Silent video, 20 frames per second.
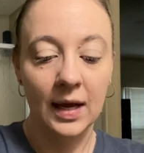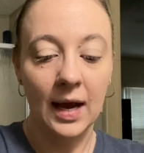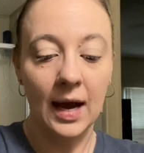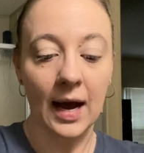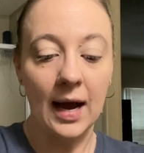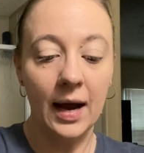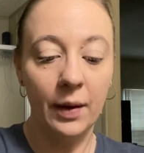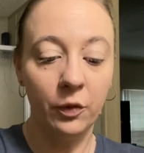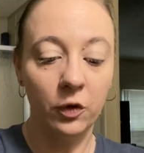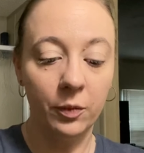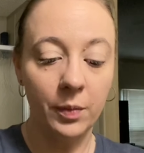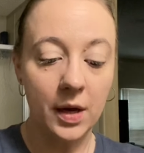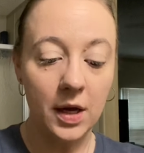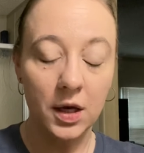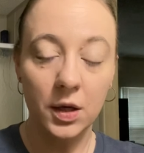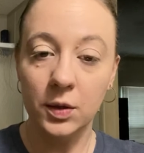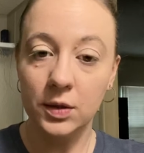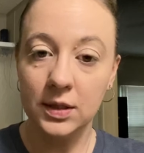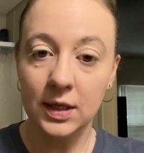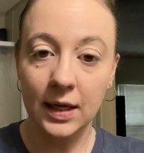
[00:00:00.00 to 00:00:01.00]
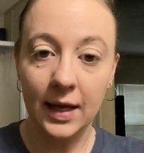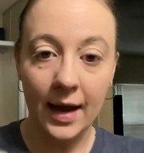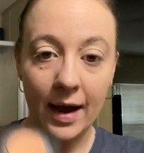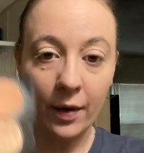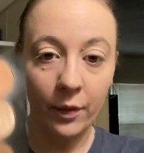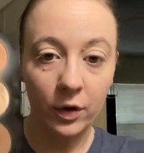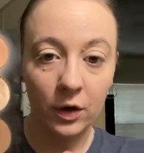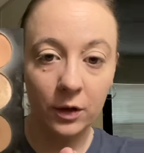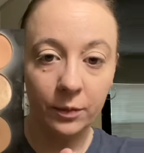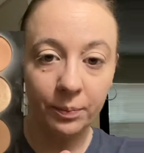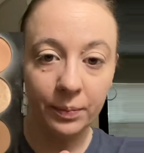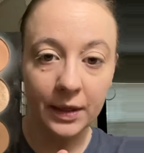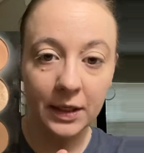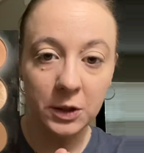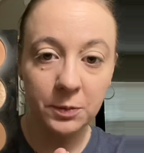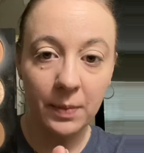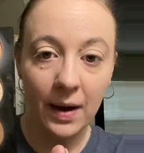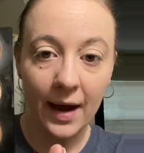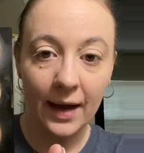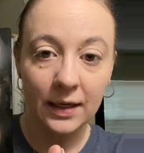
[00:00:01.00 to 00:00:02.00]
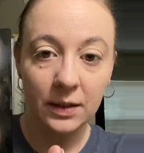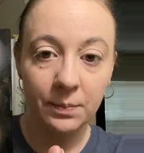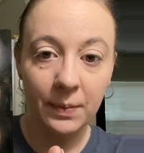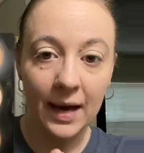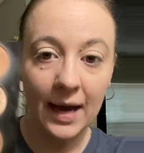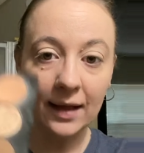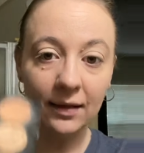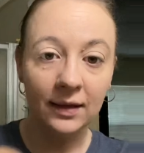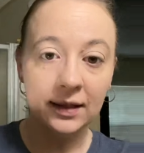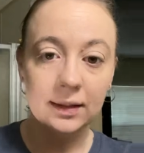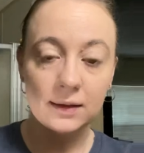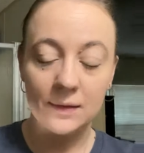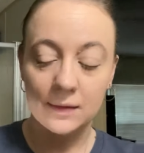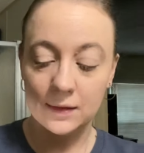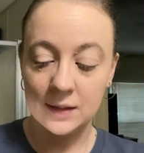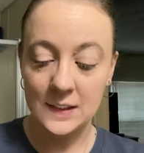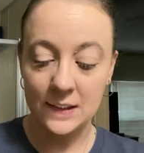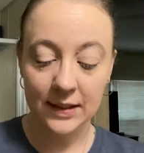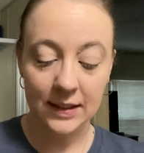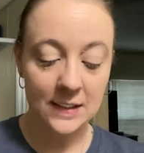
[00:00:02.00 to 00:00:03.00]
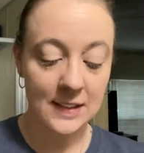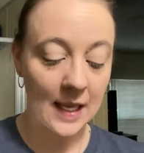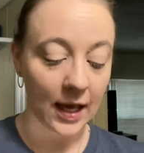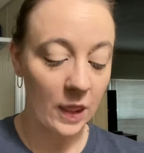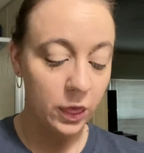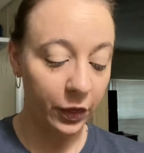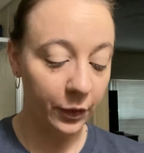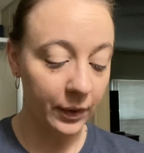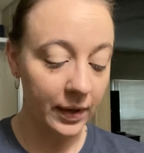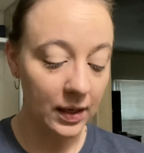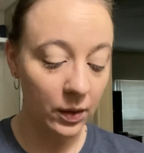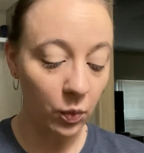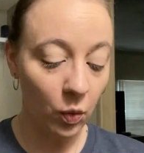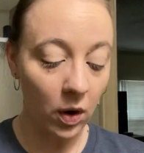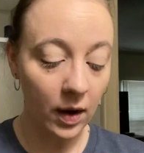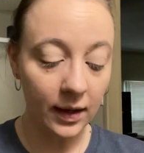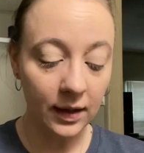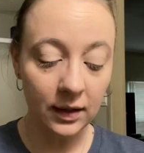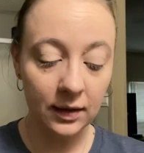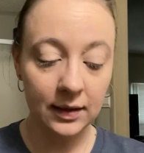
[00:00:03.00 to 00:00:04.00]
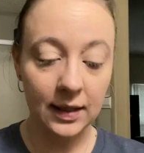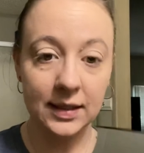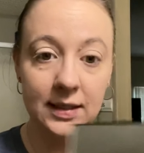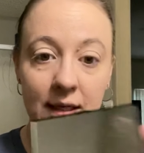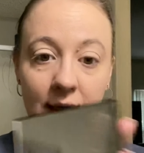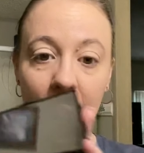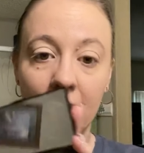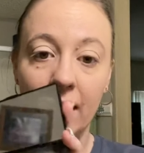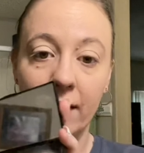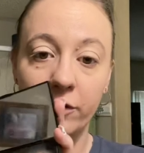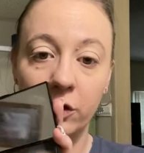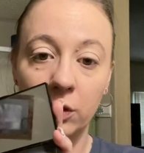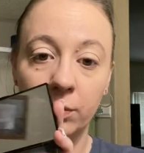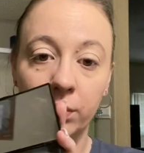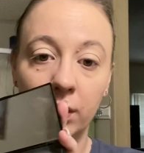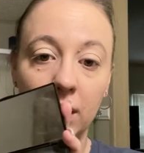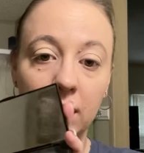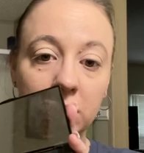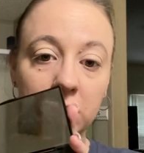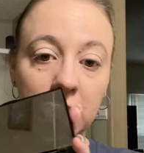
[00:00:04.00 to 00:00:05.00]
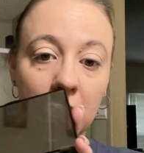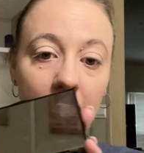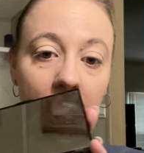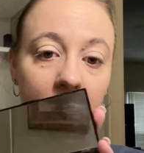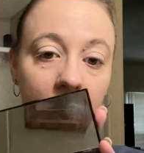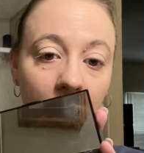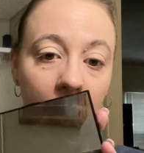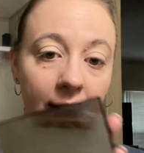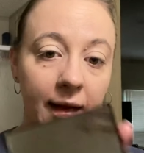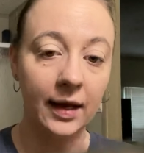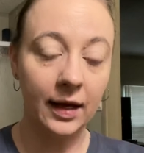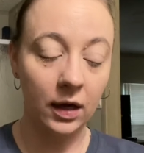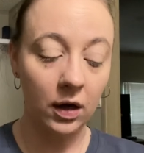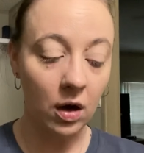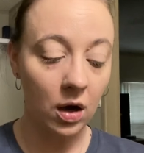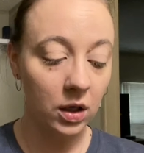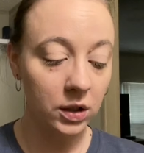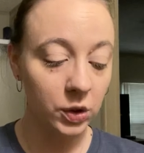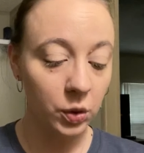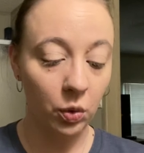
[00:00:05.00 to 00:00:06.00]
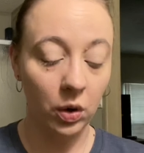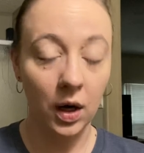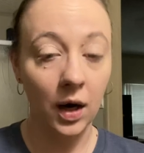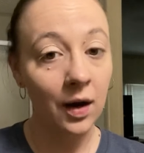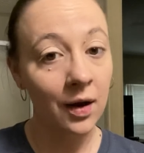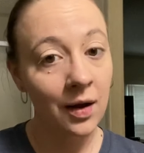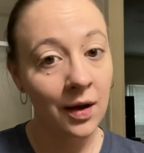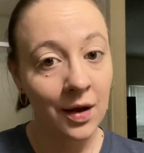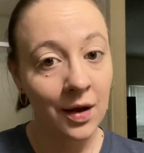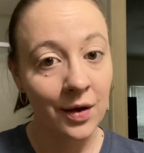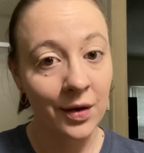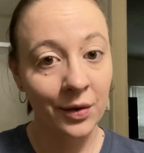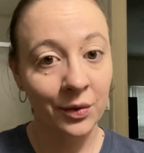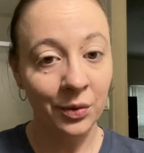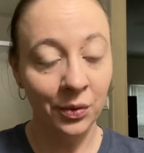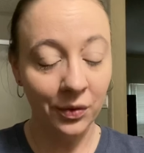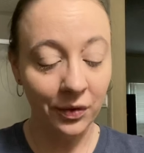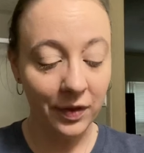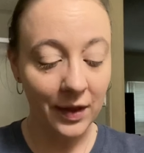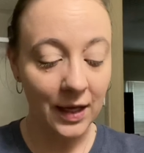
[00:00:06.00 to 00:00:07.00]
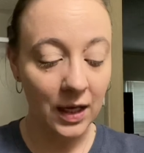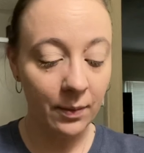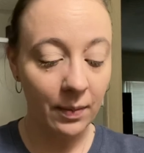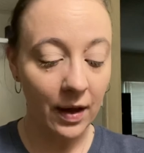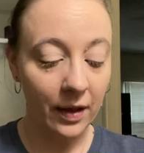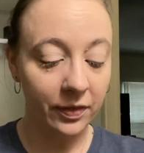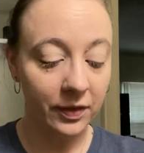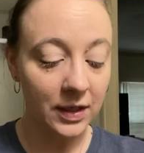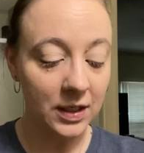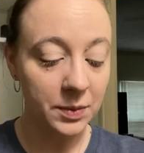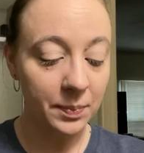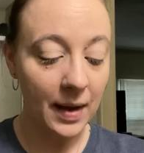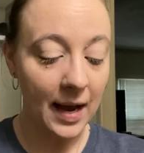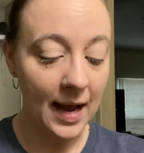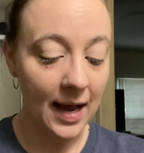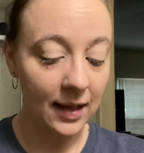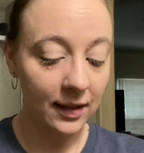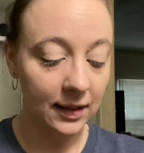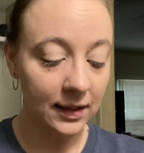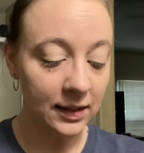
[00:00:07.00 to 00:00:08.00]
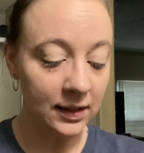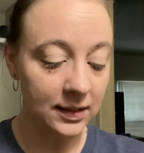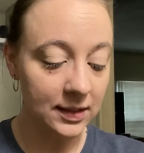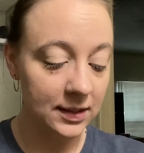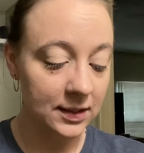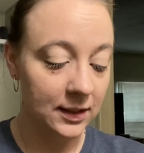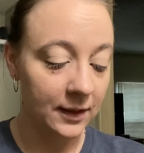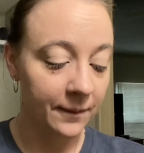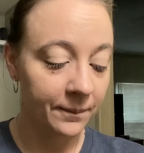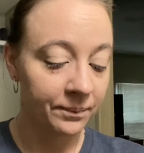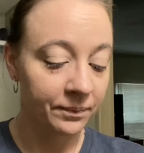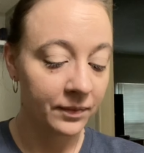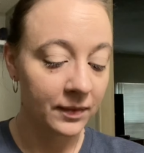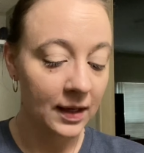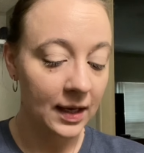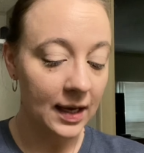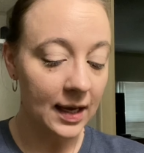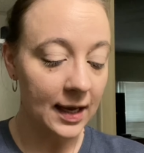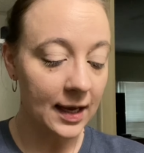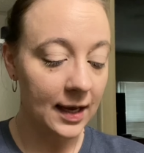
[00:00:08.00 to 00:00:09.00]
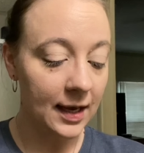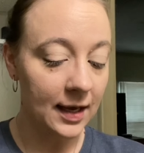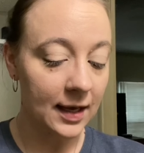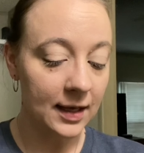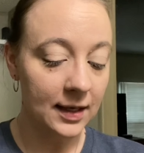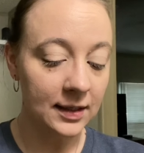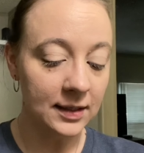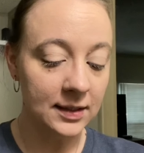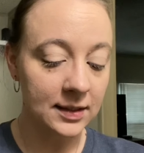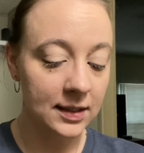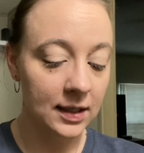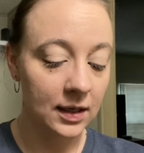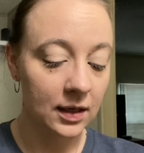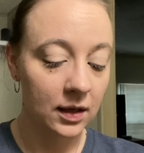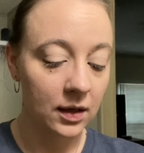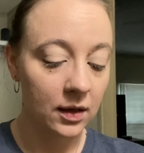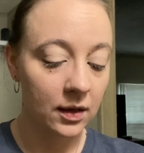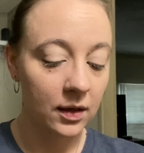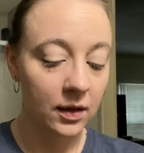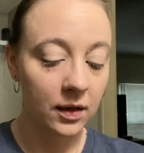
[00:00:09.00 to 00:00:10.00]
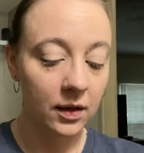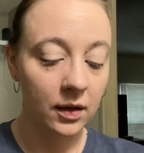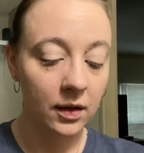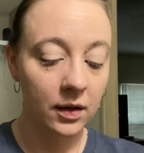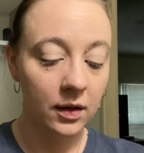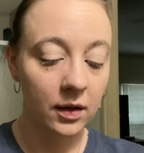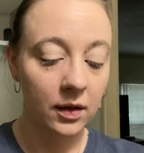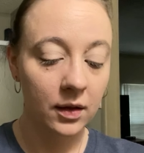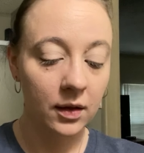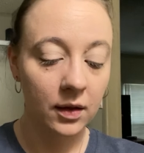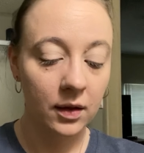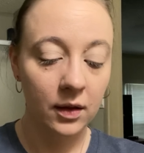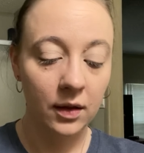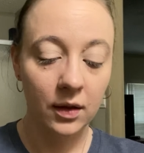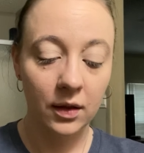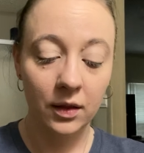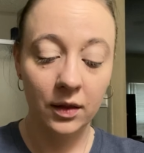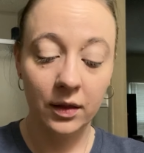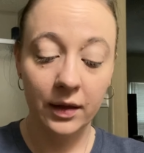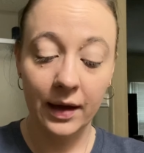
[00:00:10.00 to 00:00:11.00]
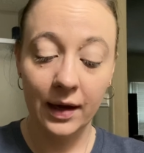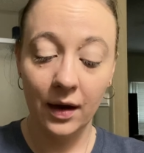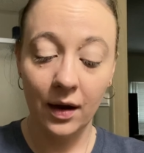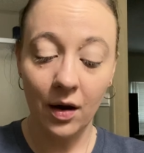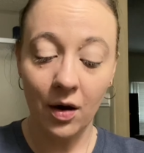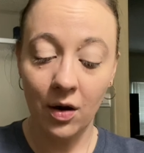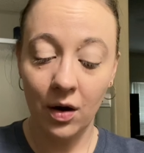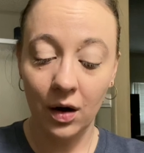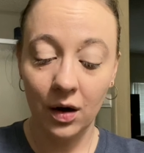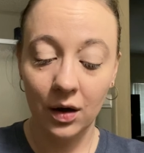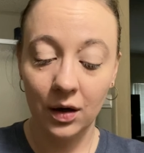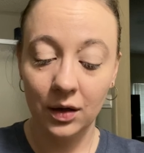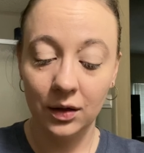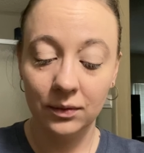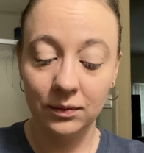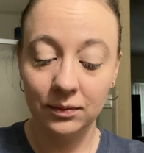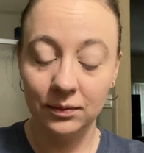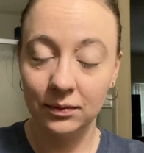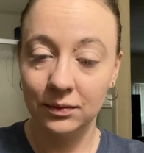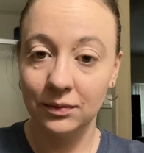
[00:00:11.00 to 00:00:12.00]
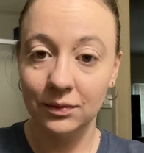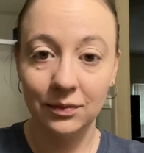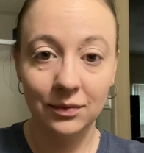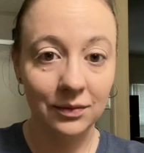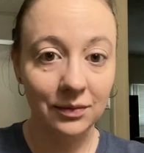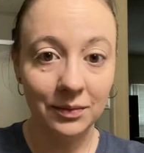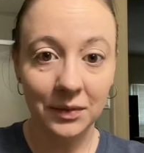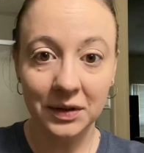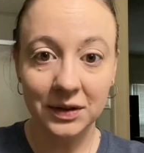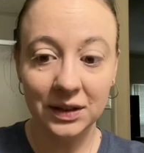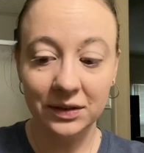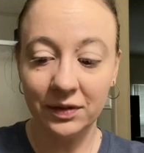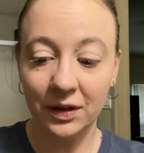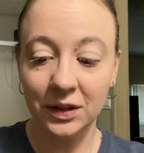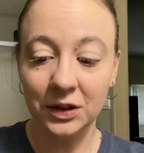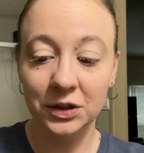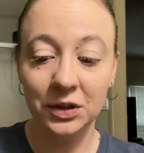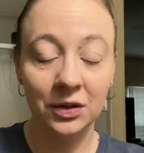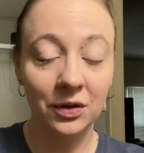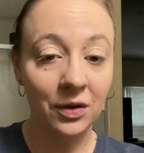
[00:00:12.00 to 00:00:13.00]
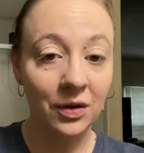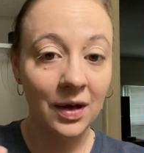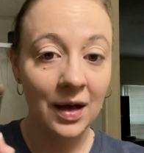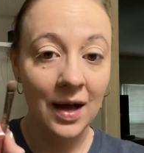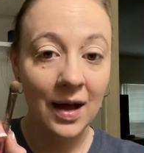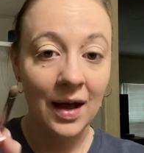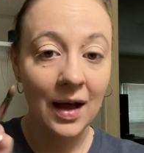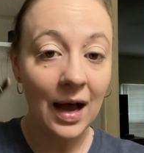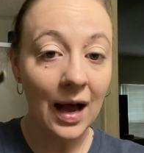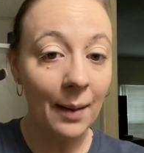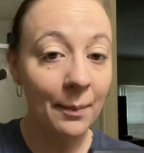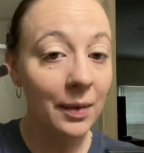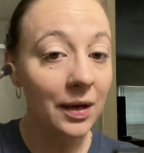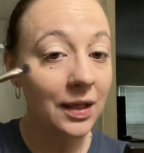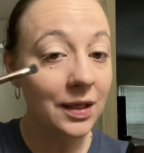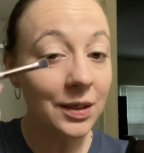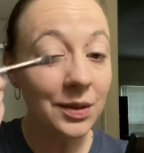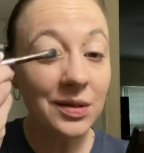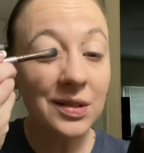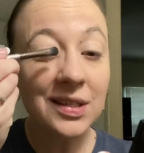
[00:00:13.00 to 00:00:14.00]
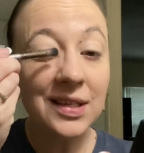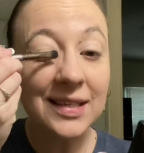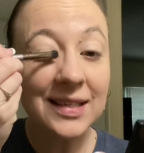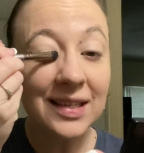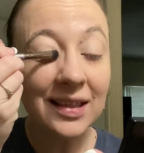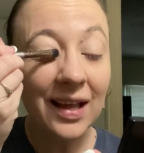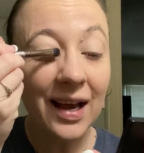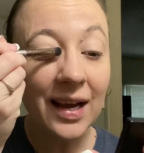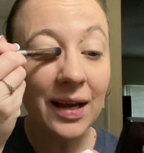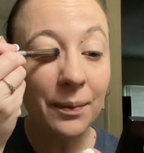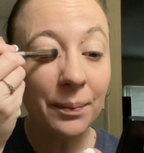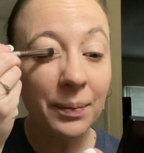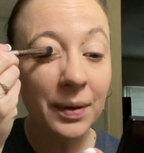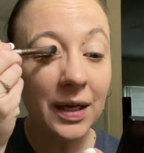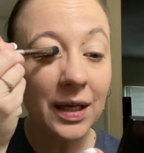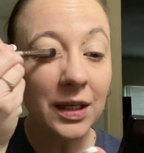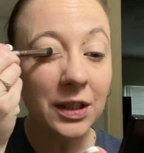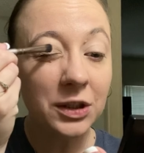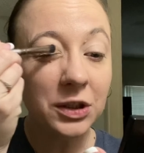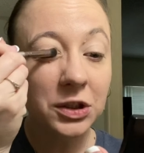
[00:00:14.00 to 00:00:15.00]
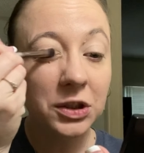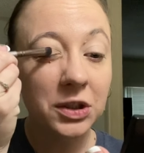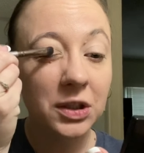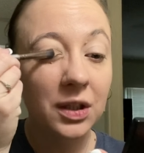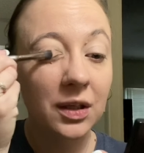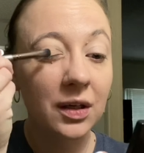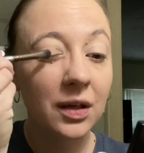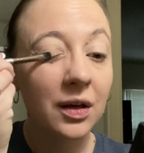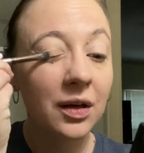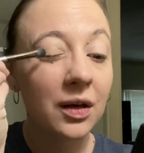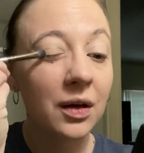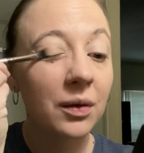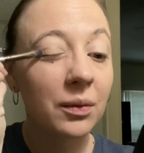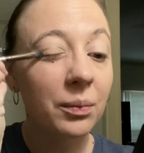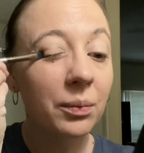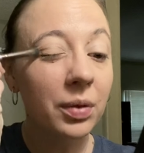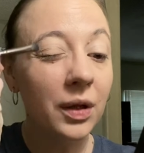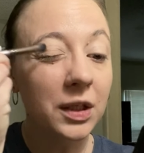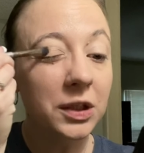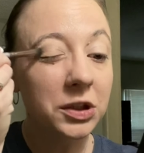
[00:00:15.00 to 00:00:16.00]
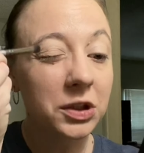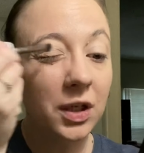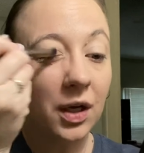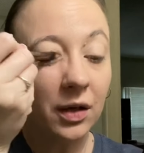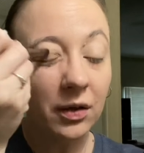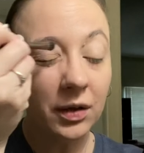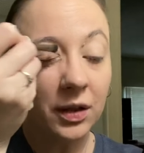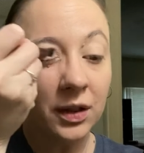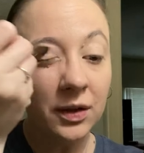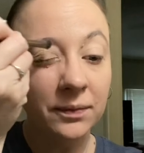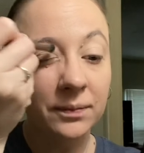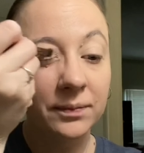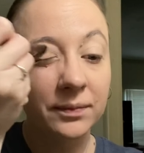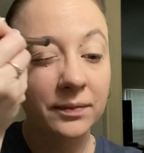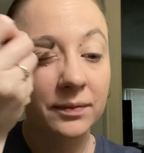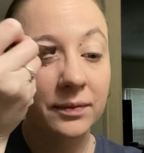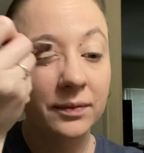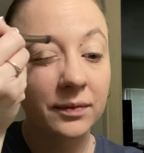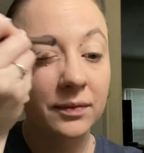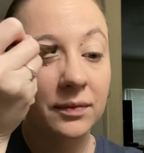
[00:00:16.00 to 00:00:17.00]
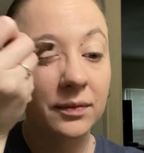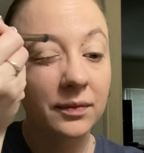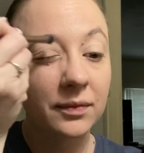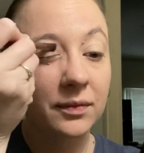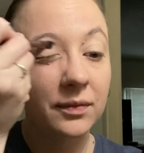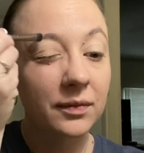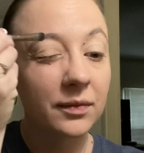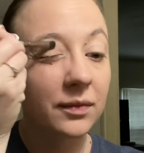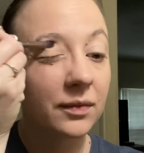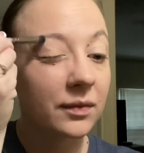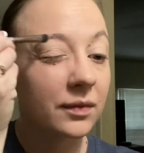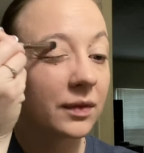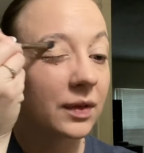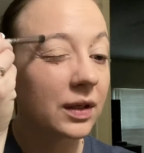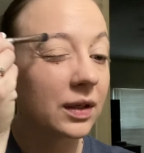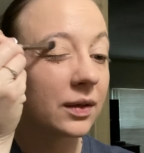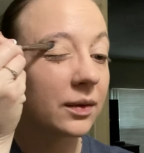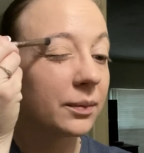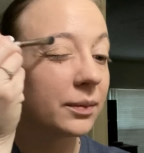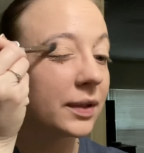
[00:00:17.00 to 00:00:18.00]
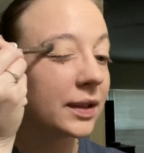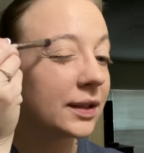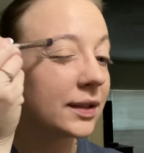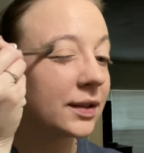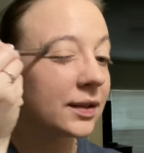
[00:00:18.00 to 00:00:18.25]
I will be using our Peach Bite palette. This is a 3-in-1 that's gonna have your blush, highlight, and contour. Cool thing about these palettes is they are multifunctional. I'm gonna use this light peach blush color. Please